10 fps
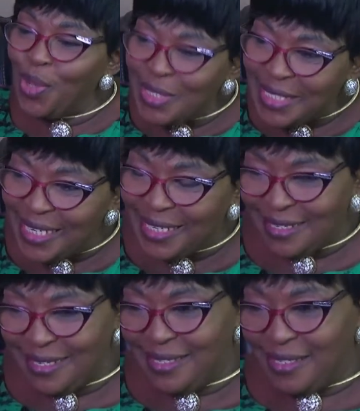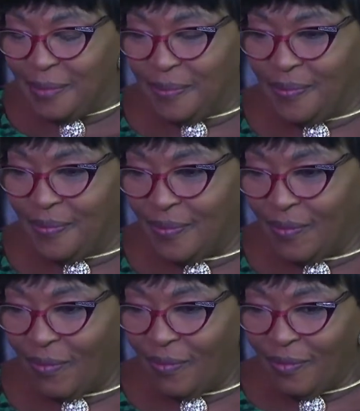secret.
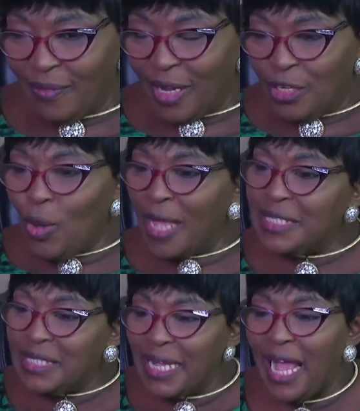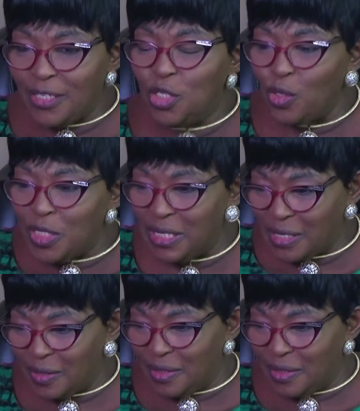You are sick as your secret.